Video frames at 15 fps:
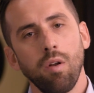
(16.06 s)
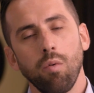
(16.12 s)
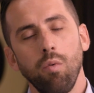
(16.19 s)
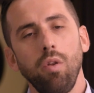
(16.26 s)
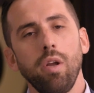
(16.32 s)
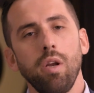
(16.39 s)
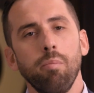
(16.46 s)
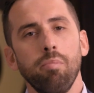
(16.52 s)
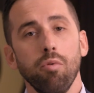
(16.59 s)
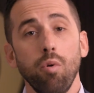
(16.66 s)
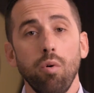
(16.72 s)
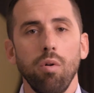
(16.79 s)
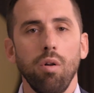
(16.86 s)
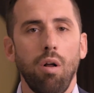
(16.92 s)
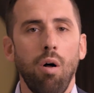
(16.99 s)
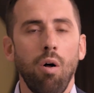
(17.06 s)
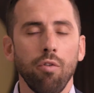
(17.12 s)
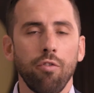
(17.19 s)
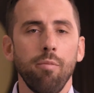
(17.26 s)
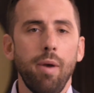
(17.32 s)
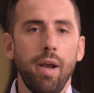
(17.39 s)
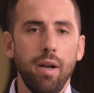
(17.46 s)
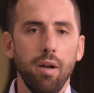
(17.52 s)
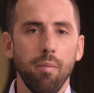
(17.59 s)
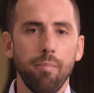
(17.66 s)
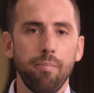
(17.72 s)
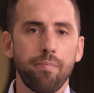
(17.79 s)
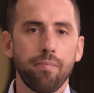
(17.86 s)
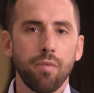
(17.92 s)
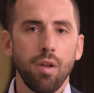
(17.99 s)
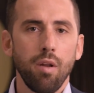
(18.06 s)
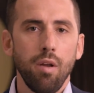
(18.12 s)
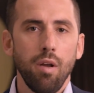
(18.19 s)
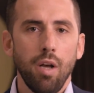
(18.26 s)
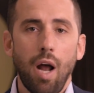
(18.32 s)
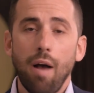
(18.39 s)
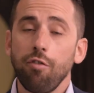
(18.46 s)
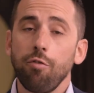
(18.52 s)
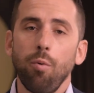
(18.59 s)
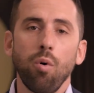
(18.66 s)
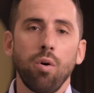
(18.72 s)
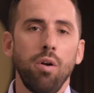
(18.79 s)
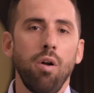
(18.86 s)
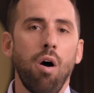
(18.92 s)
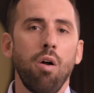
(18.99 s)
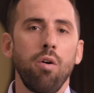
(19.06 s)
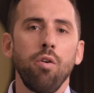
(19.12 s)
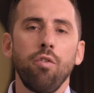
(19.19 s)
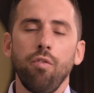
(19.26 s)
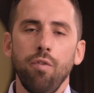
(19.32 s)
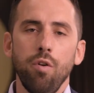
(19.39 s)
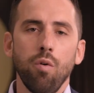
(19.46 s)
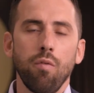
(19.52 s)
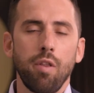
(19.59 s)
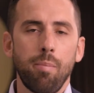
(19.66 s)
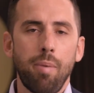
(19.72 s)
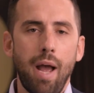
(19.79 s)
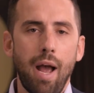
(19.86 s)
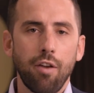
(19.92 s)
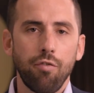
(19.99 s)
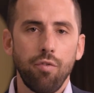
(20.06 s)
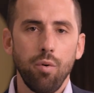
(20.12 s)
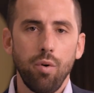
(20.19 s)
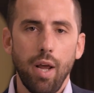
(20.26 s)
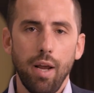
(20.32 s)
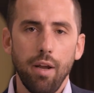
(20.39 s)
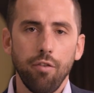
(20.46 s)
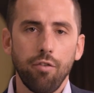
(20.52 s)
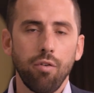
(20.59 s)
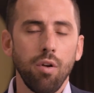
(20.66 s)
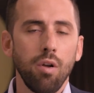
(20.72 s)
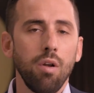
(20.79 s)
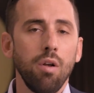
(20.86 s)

really a brutal ultimatum. And I've spoken to hundreds of you over the past few days.